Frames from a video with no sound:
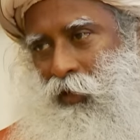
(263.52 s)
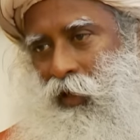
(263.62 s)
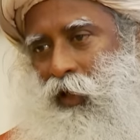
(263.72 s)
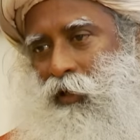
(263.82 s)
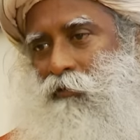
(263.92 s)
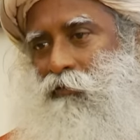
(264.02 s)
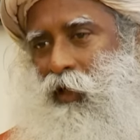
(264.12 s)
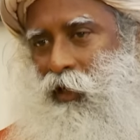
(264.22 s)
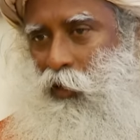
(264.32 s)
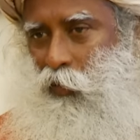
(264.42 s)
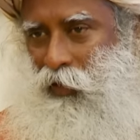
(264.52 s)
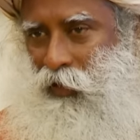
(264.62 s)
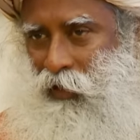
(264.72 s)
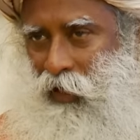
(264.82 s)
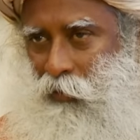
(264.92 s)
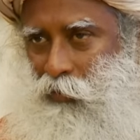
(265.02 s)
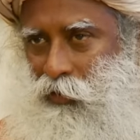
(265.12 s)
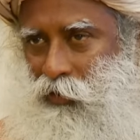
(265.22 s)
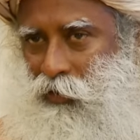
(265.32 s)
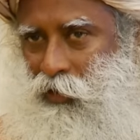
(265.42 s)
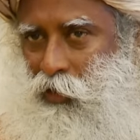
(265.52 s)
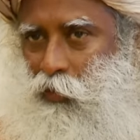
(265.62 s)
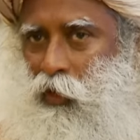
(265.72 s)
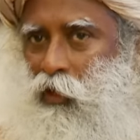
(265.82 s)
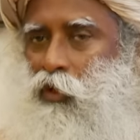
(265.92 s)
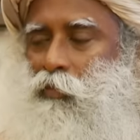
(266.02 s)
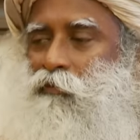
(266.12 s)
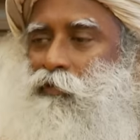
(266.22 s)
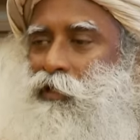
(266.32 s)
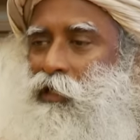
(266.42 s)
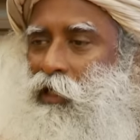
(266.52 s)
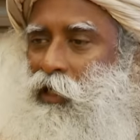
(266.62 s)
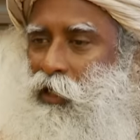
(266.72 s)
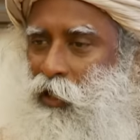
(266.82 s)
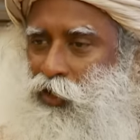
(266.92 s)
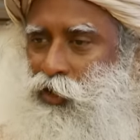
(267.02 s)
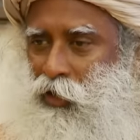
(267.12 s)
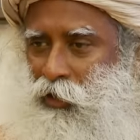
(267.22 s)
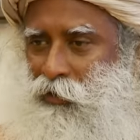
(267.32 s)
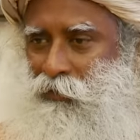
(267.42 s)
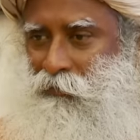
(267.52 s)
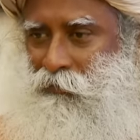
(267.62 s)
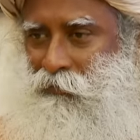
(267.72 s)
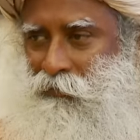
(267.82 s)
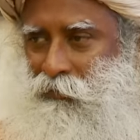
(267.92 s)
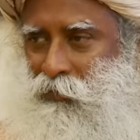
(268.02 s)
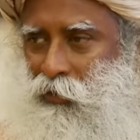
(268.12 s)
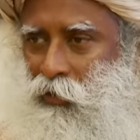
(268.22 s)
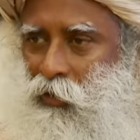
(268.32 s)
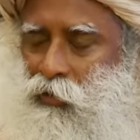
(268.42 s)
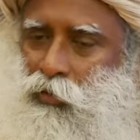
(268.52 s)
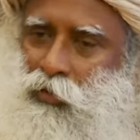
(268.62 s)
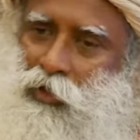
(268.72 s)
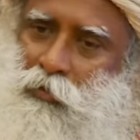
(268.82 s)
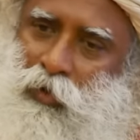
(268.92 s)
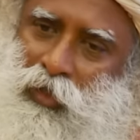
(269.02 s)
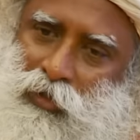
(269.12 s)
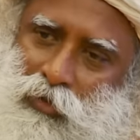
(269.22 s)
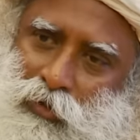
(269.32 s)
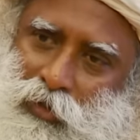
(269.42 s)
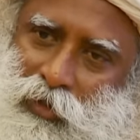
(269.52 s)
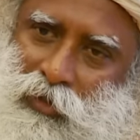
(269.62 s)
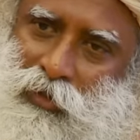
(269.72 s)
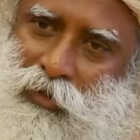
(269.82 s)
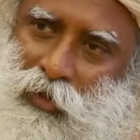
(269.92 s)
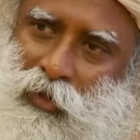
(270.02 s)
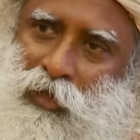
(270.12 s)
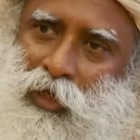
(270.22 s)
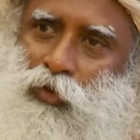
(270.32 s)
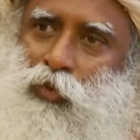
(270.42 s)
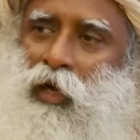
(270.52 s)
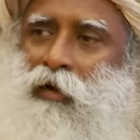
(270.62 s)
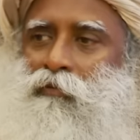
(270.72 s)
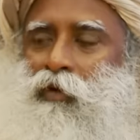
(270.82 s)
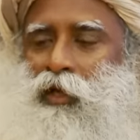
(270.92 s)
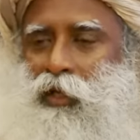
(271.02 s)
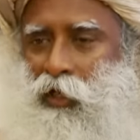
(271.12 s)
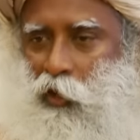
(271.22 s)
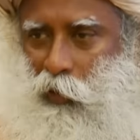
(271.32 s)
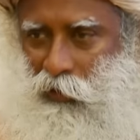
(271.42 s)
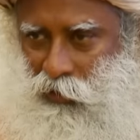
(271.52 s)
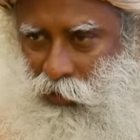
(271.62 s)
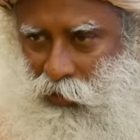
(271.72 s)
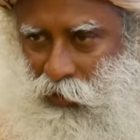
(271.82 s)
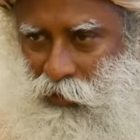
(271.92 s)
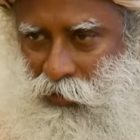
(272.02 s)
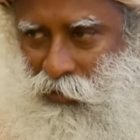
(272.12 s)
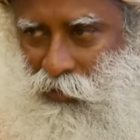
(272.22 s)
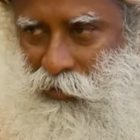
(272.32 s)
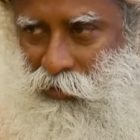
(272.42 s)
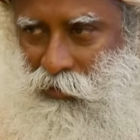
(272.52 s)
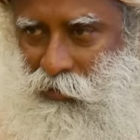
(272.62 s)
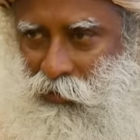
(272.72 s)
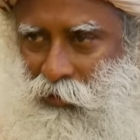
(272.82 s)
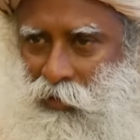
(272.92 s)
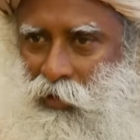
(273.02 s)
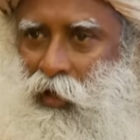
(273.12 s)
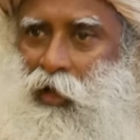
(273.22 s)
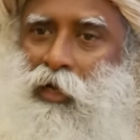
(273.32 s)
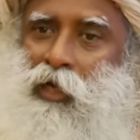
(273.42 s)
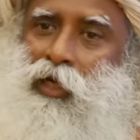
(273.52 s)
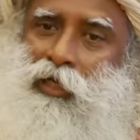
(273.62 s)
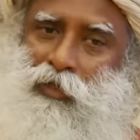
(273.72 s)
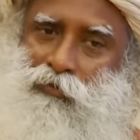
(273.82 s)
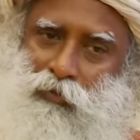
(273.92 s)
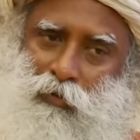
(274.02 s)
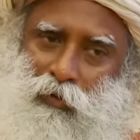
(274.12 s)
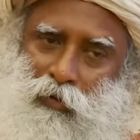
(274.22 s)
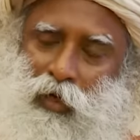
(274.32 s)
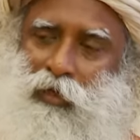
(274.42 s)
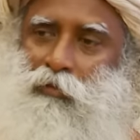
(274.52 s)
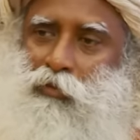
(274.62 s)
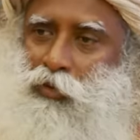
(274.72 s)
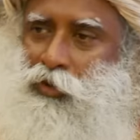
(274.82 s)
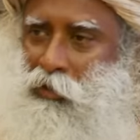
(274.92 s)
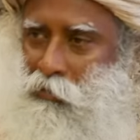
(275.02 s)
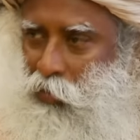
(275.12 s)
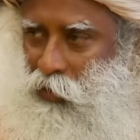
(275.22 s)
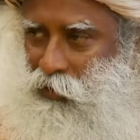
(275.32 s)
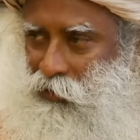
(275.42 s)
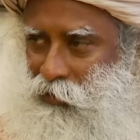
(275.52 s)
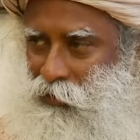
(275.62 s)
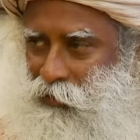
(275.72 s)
And the final one that happens will not be physical in nature. So it is based on this that you have 112 chakras and 84 are the most important